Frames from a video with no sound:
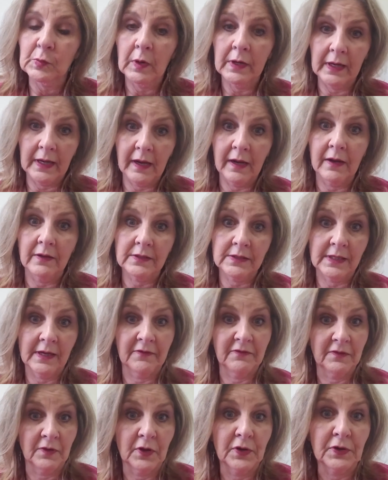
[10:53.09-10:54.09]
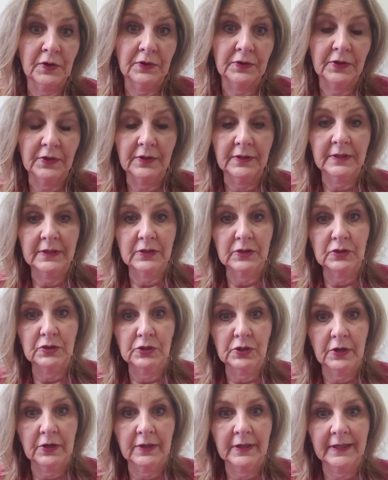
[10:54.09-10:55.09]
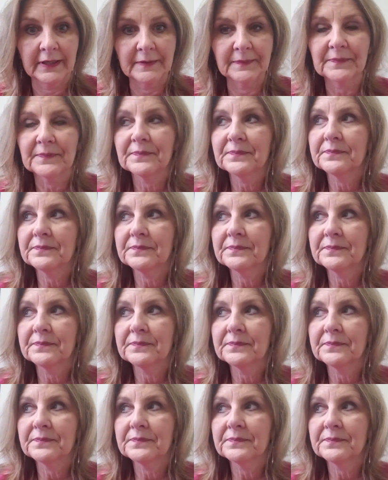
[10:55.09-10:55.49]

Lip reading: what else I've learned on this journey.